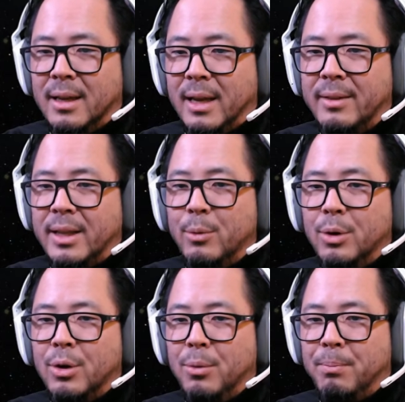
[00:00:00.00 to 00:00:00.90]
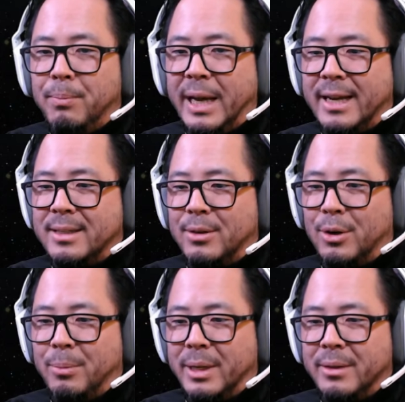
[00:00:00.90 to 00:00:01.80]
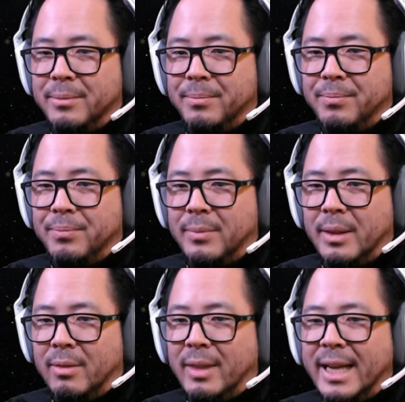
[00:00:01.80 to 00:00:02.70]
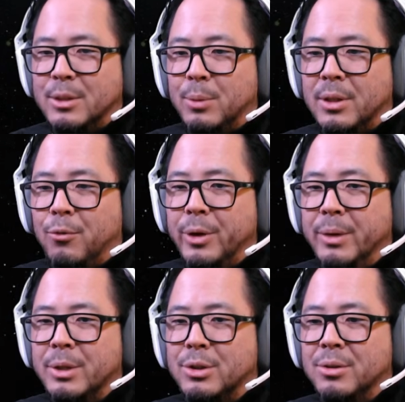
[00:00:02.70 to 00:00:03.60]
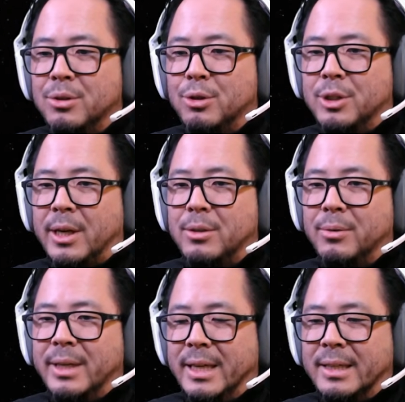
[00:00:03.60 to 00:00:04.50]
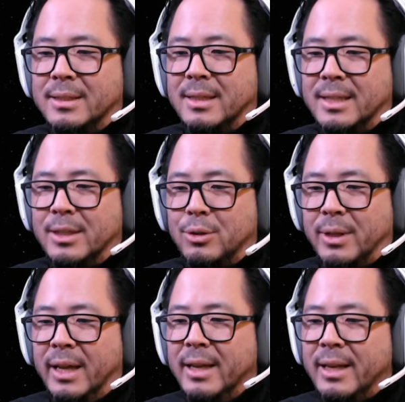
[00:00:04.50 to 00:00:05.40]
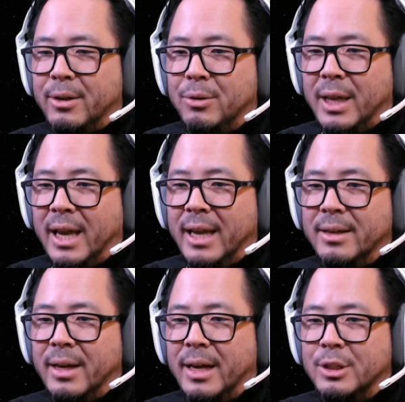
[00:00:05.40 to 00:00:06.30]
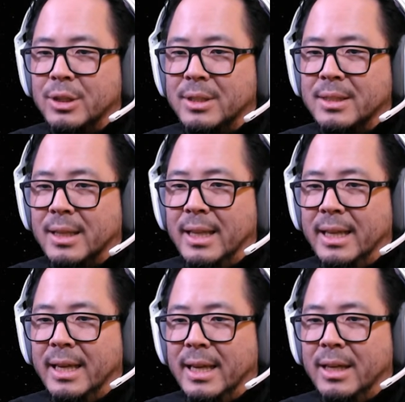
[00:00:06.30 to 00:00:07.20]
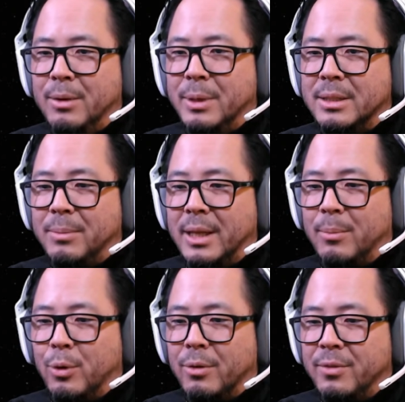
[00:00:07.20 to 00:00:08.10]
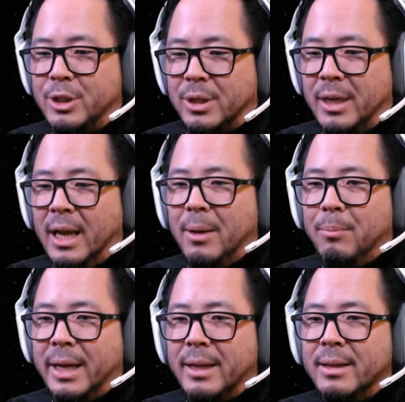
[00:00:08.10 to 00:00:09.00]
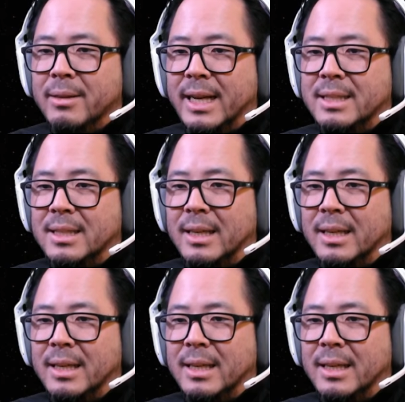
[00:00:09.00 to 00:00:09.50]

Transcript: and then you will go back to Kerbin. That's what the free return trajectory is, essentially. Now you can adjust this a little bit to make it more efficient, but that's